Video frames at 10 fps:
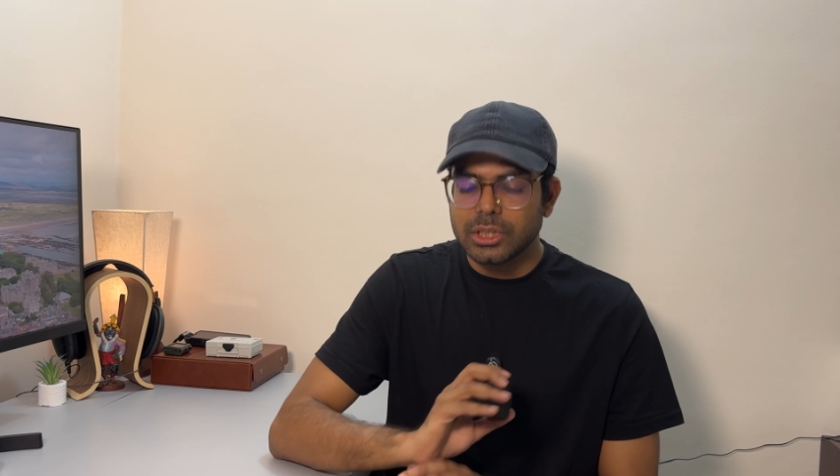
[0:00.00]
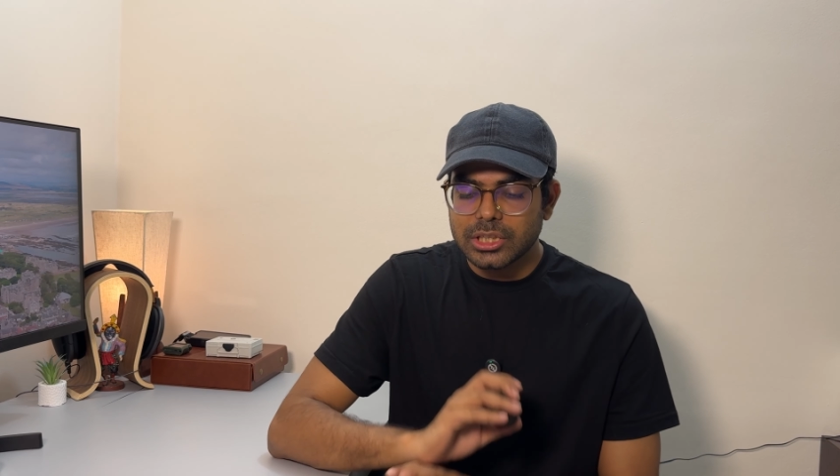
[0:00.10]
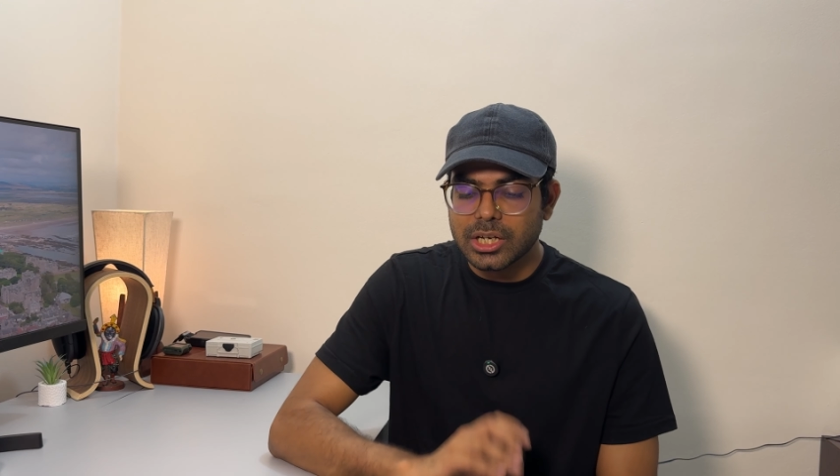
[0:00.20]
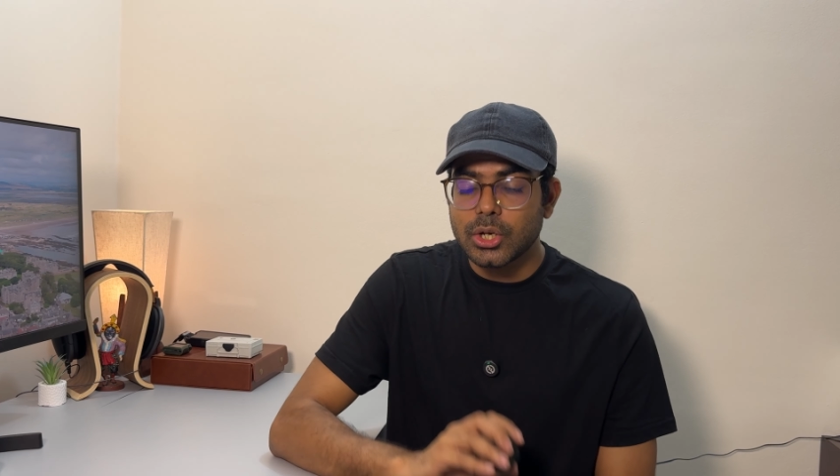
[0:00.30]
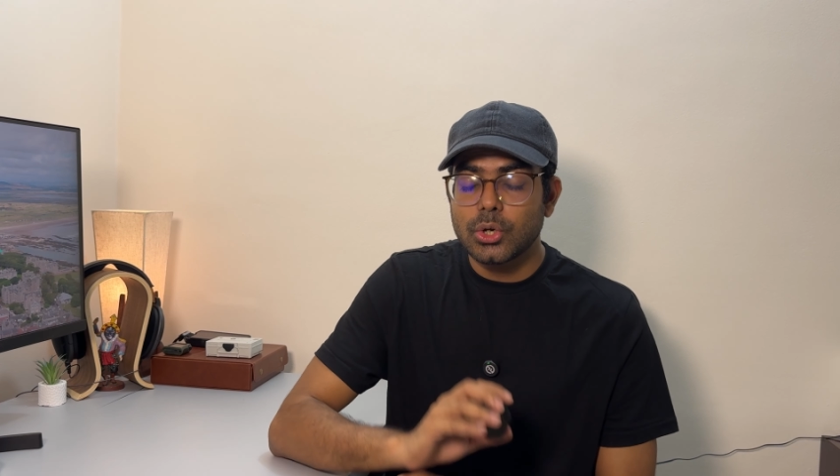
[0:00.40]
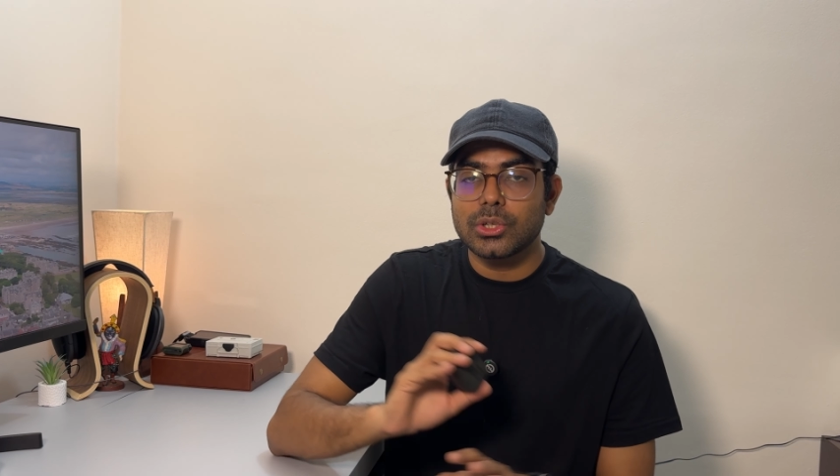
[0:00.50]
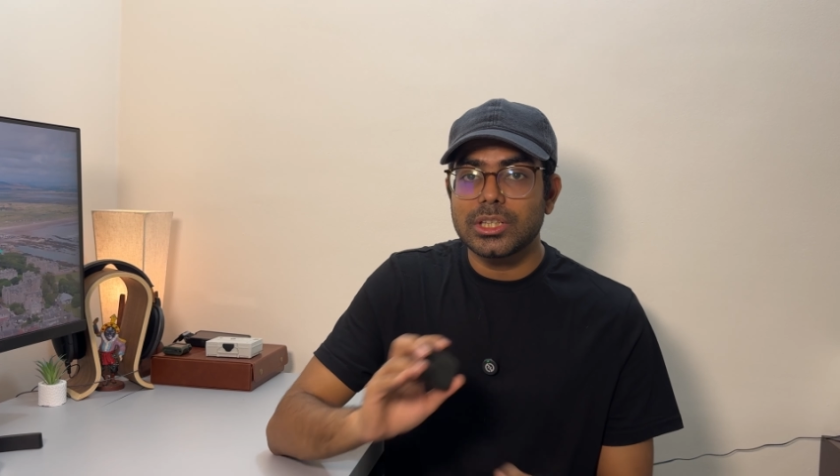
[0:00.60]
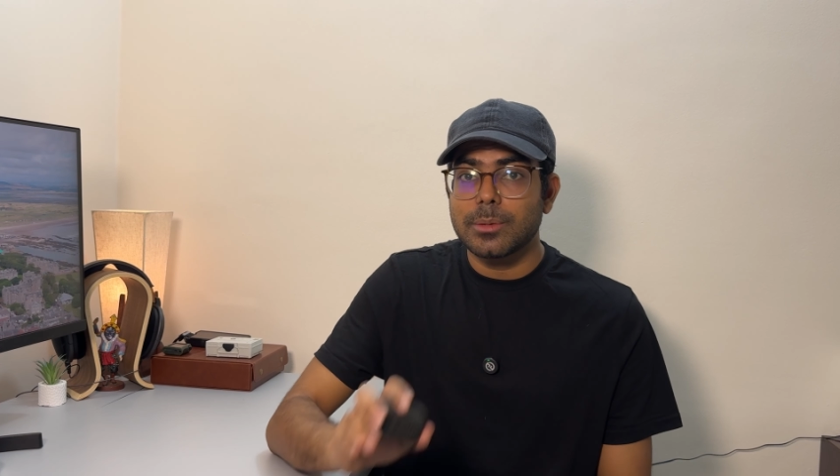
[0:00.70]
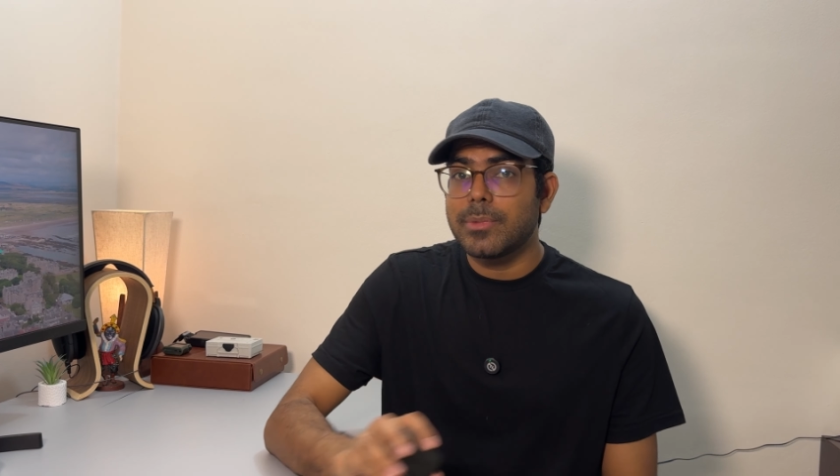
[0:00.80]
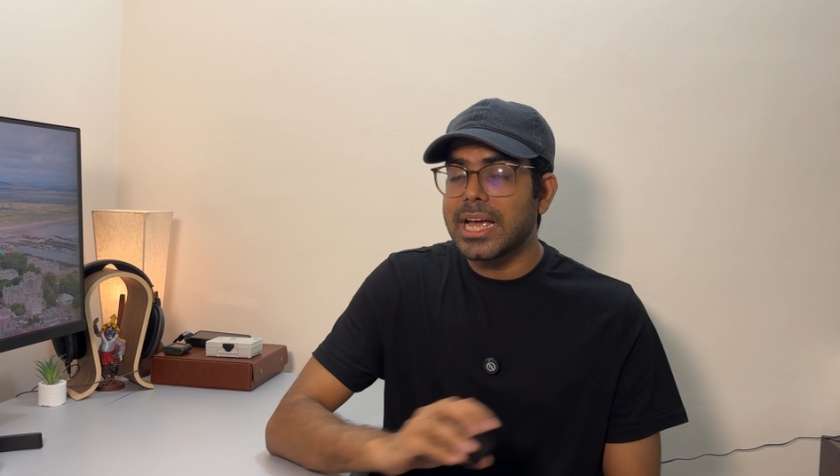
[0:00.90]
The good,
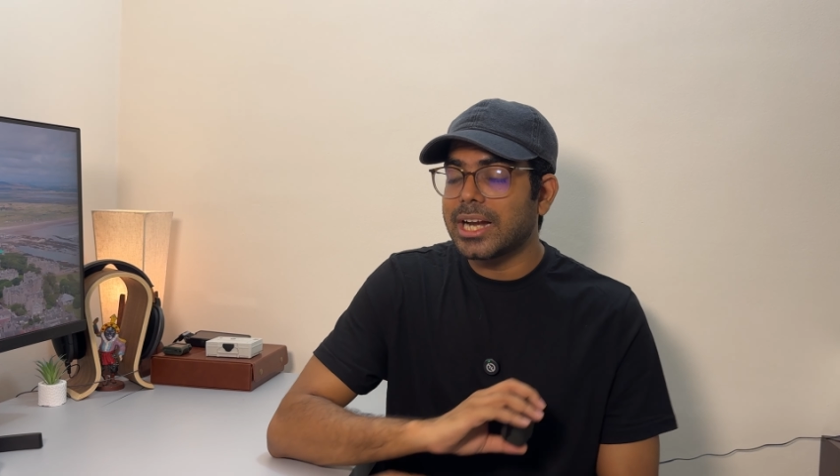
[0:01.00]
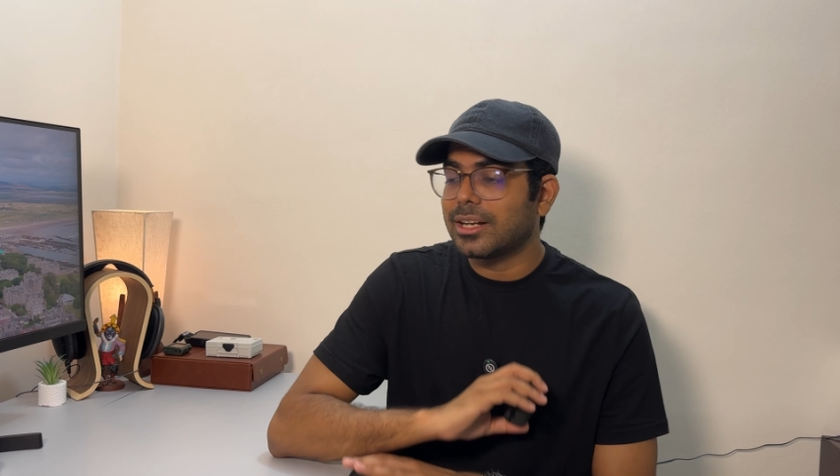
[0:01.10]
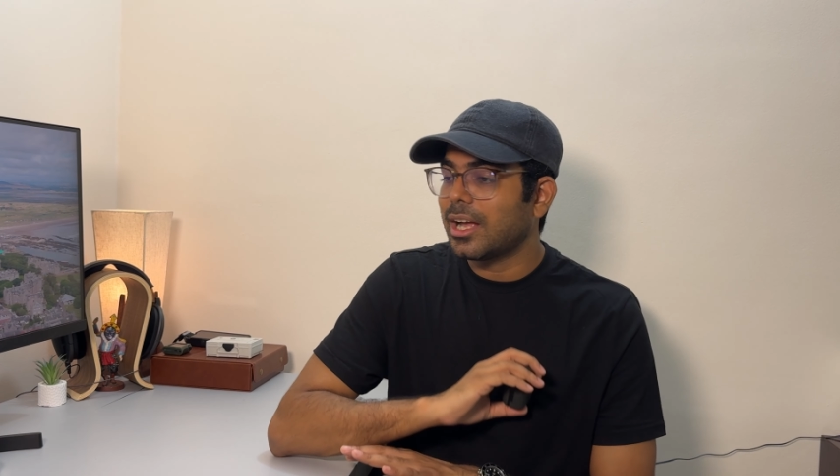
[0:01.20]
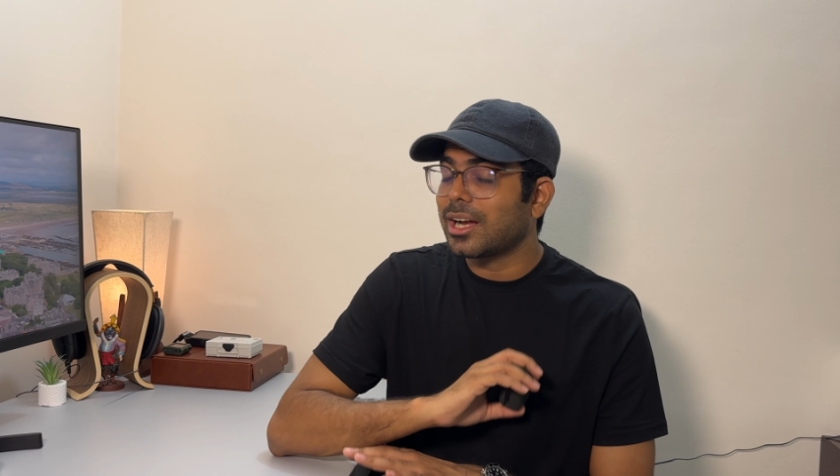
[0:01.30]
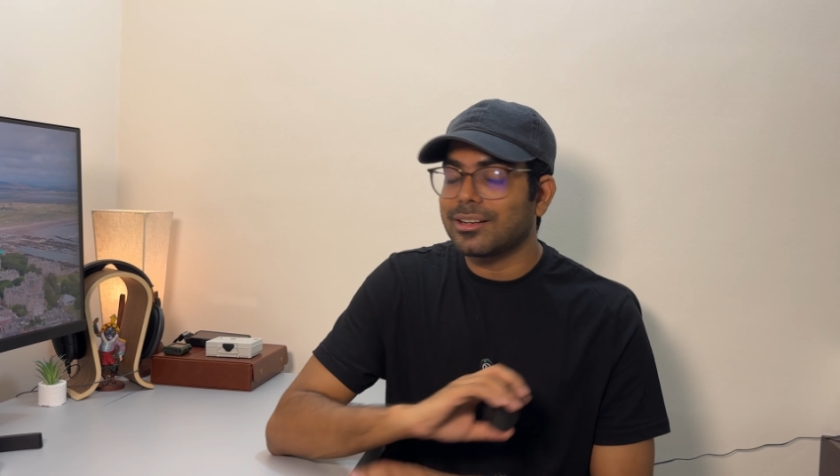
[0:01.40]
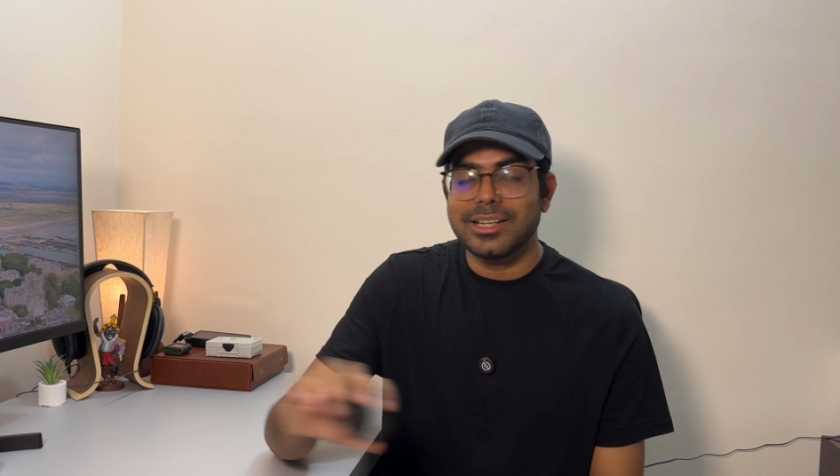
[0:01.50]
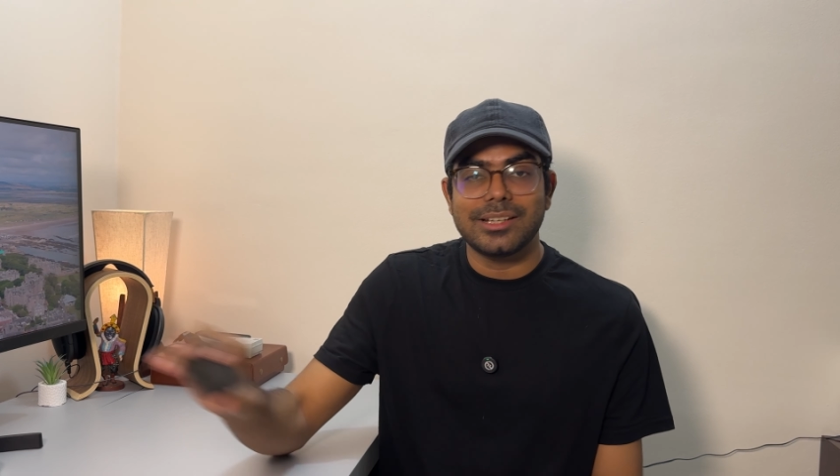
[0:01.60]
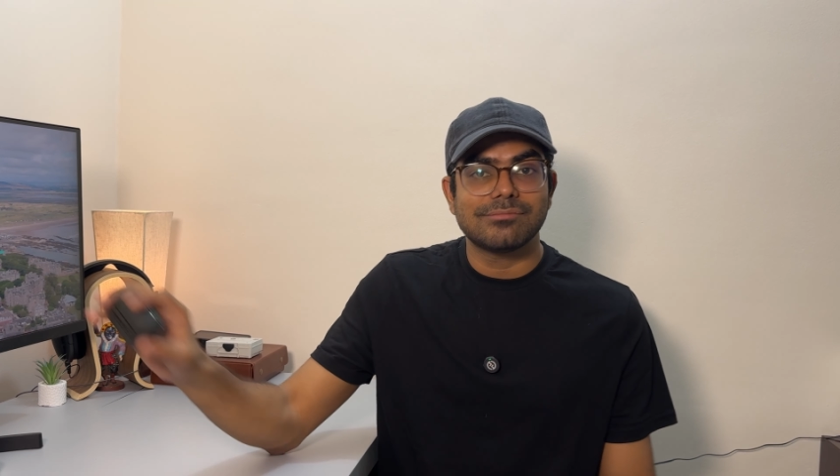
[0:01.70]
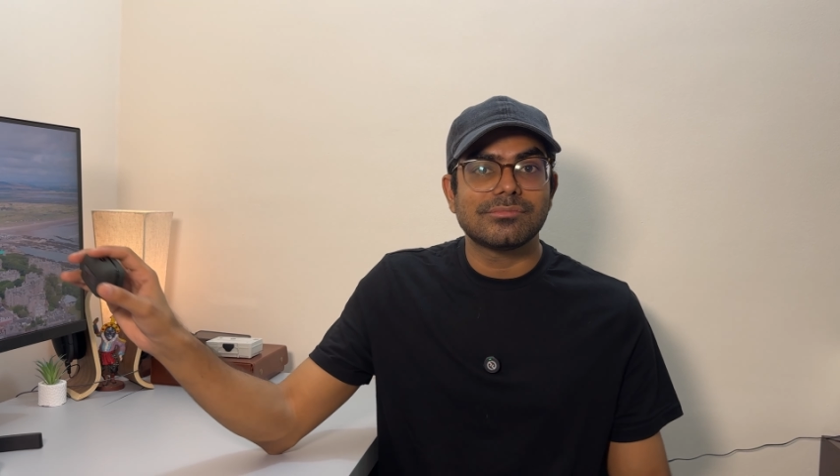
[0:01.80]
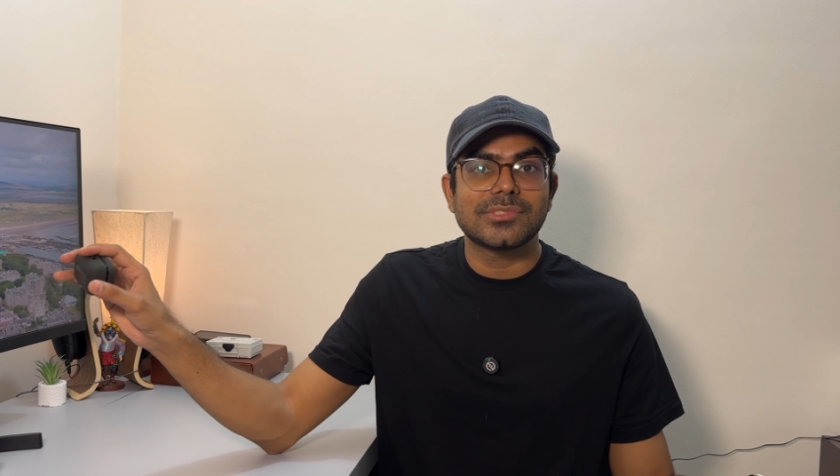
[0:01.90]
the bad, ugly,